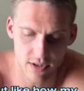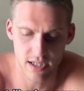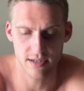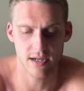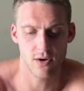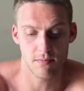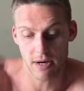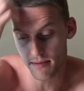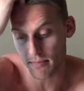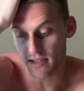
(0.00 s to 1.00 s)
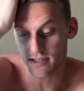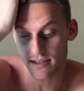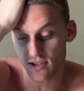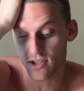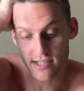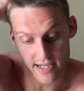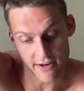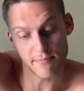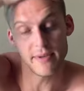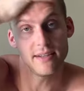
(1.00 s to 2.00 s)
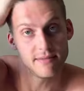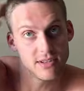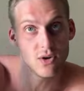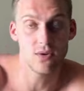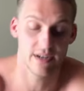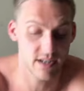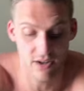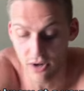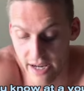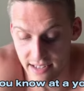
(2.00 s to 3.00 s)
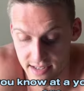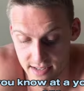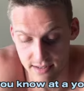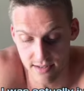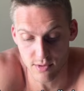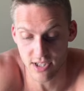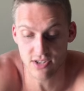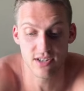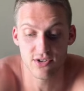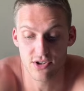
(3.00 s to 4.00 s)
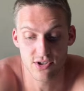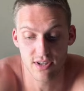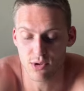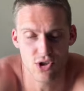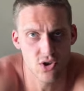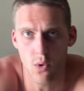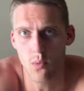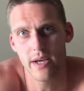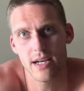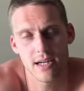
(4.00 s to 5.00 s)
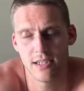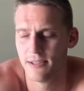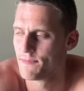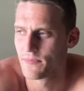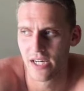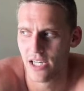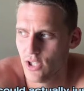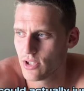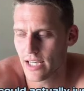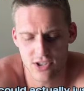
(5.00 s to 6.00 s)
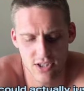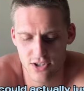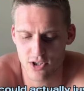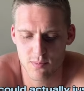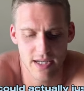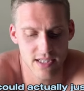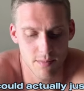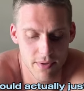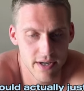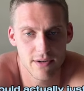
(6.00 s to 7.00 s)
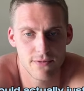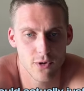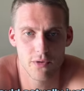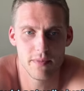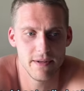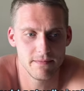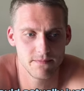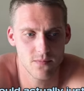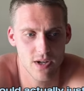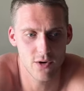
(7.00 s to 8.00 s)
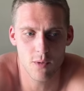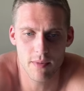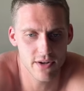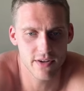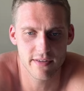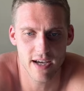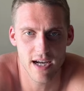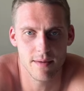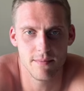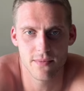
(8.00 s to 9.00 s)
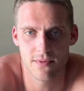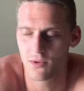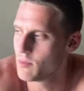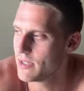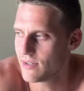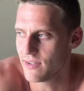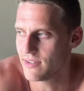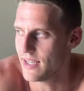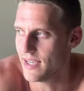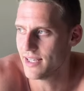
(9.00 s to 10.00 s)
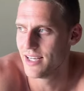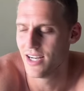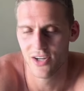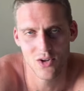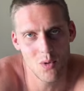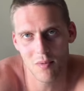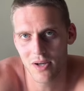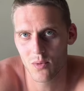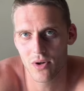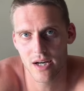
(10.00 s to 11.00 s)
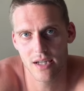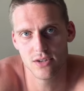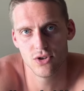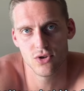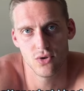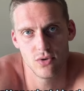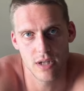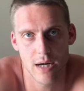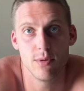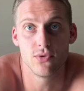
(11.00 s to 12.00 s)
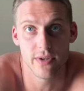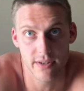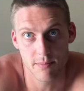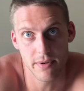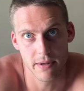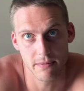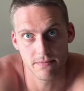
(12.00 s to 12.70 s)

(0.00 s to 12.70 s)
like how my mindset actually saved me. You know, at a young age, I was actually just I was so weak. You could actually just place a beer in front of me, no matter the time, no matter the day, no matter what I had to do, I would drink the beer.